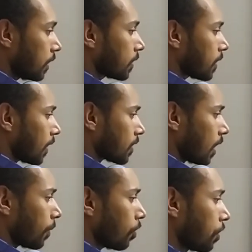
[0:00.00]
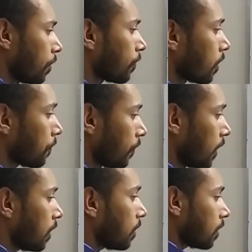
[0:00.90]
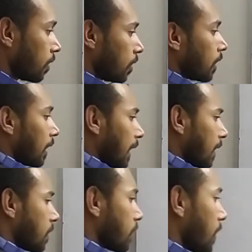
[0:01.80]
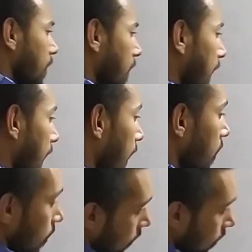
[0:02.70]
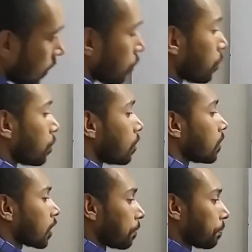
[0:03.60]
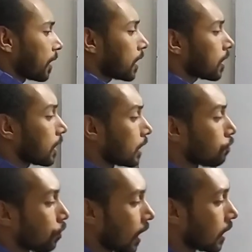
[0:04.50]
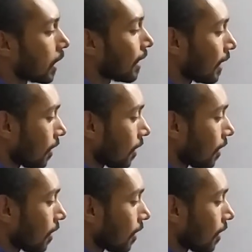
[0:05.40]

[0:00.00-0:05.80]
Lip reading: discussed about uniform field. Let us discuss again to compare it with